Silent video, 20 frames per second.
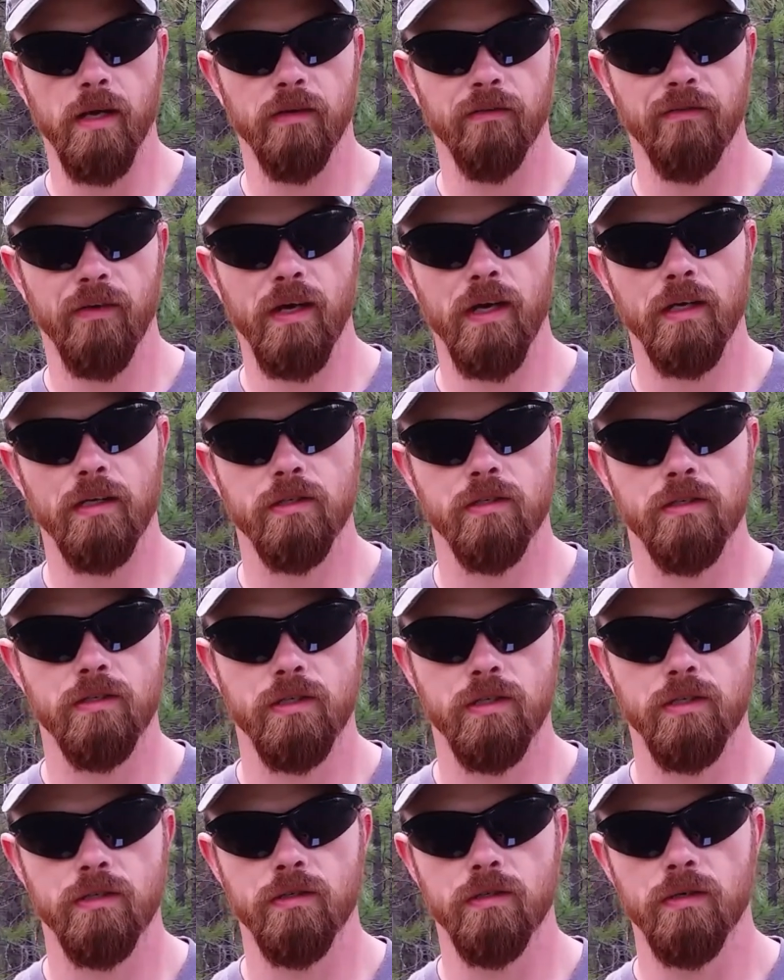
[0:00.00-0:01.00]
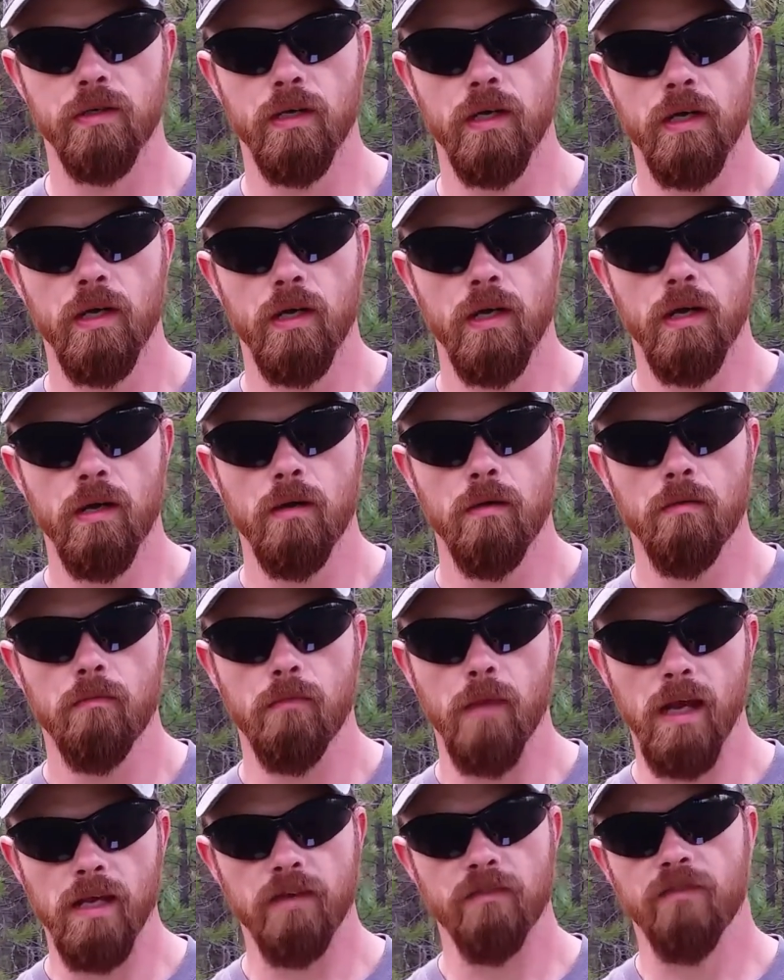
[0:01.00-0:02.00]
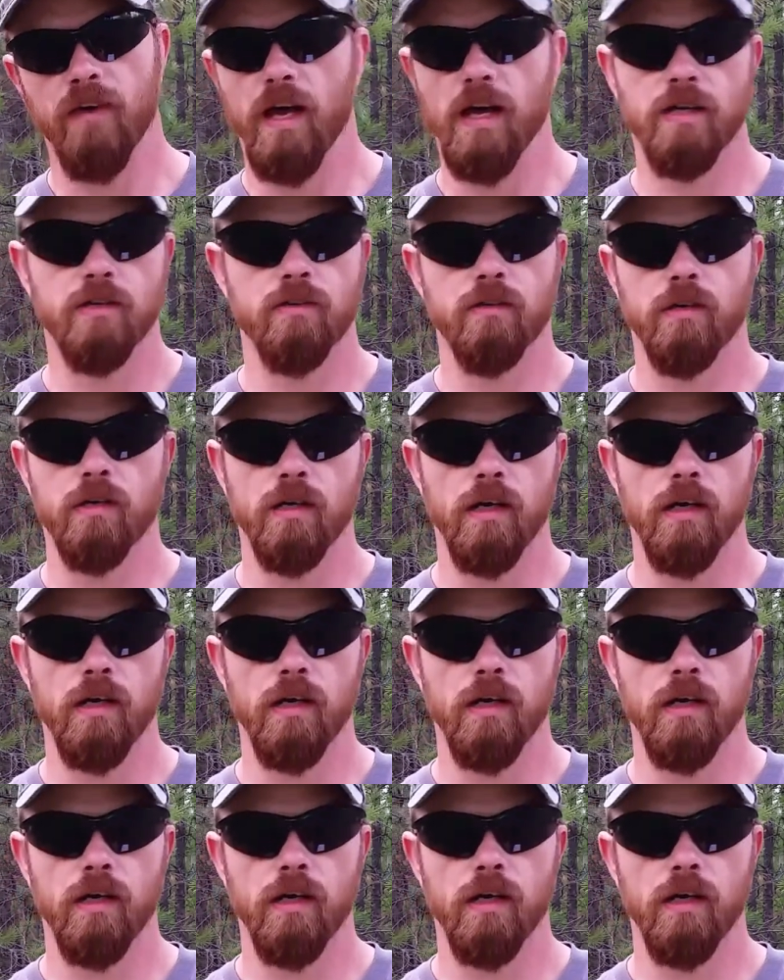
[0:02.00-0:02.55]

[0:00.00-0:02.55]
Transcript: manufacturers to manufacture